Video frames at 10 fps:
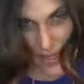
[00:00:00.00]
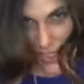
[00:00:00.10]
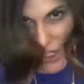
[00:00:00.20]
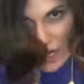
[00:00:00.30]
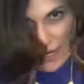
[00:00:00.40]
any
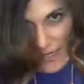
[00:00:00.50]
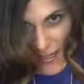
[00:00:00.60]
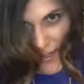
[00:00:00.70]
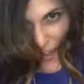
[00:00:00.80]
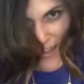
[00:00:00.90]

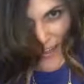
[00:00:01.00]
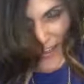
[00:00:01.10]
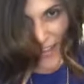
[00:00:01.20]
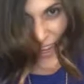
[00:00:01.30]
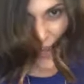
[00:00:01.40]
shine.
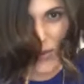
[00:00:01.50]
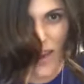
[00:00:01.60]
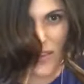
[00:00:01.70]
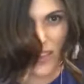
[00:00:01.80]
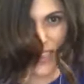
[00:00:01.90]
Like if you
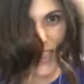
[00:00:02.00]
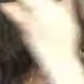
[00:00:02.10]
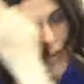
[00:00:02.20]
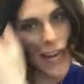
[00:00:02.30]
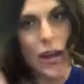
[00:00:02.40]
have a
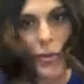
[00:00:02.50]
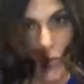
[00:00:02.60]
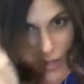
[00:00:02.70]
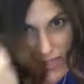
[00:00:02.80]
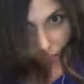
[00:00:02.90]
synthetic
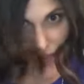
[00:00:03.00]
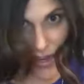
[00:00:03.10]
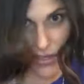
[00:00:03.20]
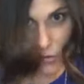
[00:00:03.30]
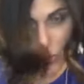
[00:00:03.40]
hairpiece, but this is
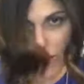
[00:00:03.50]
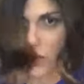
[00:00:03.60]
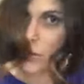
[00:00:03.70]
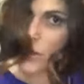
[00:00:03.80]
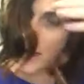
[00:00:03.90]
100%
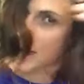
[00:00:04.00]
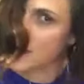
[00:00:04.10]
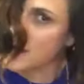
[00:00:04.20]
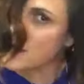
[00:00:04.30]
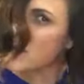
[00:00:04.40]
human hair.
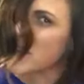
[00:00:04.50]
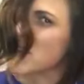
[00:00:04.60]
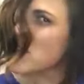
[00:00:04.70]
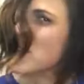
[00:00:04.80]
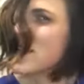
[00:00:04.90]
But
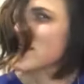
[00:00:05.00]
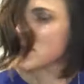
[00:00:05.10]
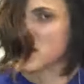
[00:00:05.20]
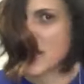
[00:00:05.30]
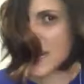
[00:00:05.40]
if you do have
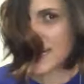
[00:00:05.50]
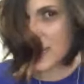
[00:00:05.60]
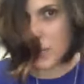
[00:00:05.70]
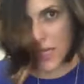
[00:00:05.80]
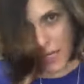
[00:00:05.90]
some shine
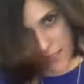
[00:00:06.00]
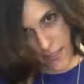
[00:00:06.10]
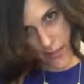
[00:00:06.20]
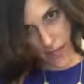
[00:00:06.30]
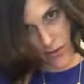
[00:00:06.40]
in the
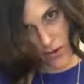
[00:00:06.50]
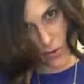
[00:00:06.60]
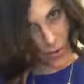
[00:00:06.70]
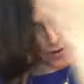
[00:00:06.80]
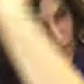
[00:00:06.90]
piece that you
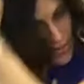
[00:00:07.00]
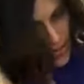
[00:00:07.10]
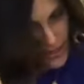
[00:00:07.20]
don't want,